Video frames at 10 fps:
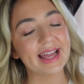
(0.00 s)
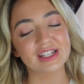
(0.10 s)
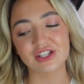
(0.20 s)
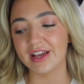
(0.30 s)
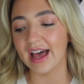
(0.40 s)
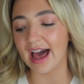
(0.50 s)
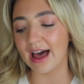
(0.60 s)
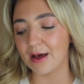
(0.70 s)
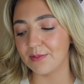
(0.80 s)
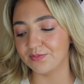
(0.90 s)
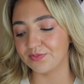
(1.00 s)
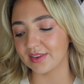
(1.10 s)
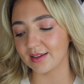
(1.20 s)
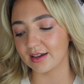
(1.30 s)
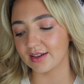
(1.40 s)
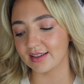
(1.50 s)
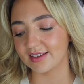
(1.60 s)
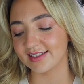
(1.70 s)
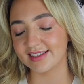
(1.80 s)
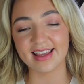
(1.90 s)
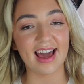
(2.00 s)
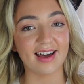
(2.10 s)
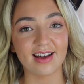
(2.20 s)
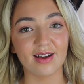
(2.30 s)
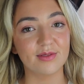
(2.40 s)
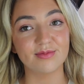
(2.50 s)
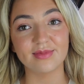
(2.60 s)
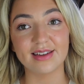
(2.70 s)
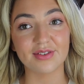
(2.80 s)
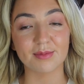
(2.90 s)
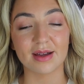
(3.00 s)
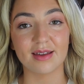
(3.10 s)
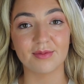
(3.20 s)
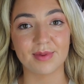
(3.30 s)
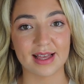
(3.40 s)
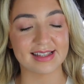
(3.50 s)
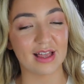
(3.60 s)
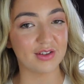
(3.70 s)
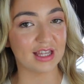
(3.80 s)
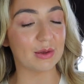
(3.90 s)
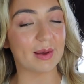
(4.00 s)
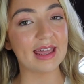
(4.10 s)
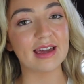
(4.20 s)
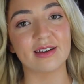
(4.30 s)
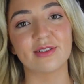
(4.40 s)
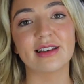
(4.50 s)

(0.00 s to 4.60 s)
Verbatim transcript: page, because um, yeah, I'm living my best life in the U A E, and I